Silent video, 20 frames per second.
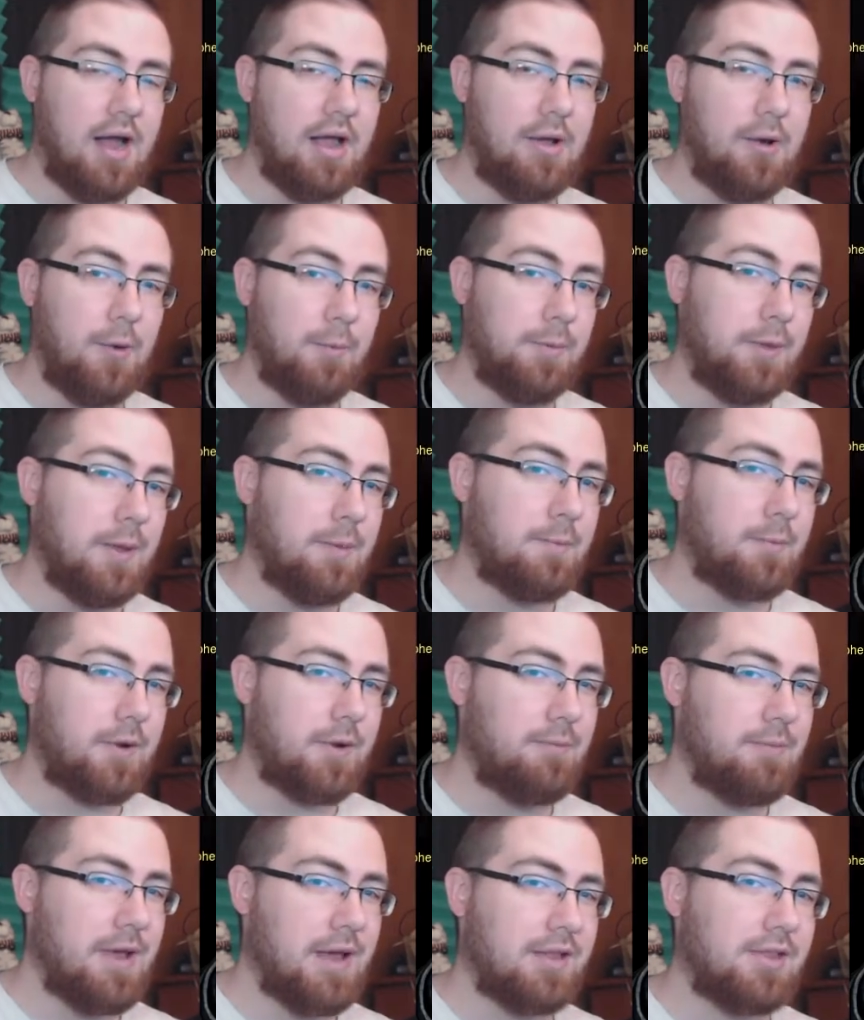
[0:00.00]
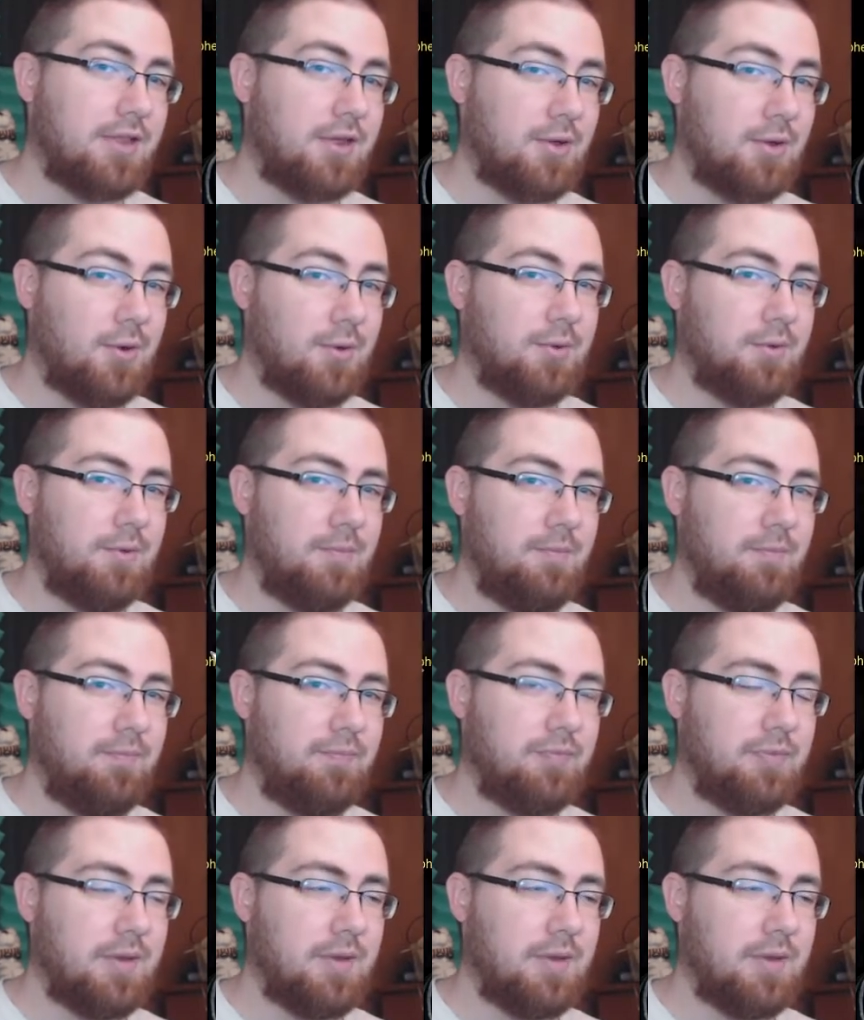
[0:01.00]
I hope they bring back the Golem,